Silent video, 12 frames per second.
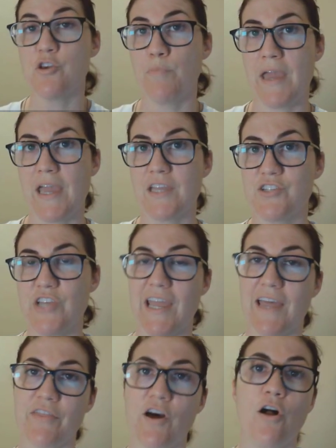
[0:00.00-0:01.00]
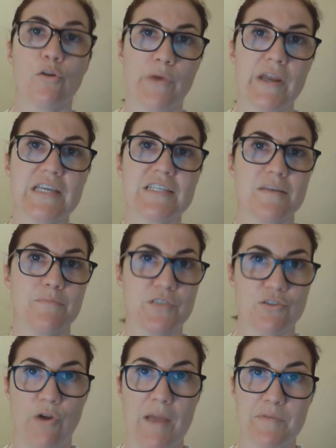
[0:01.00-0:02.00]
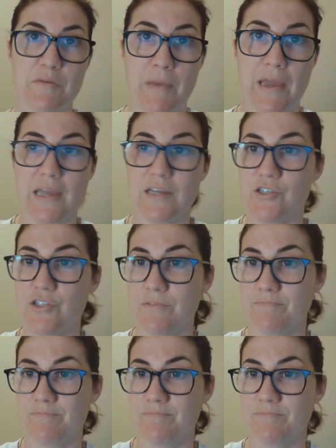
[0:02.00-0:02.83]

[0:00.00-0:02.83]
page and the already subscribed page.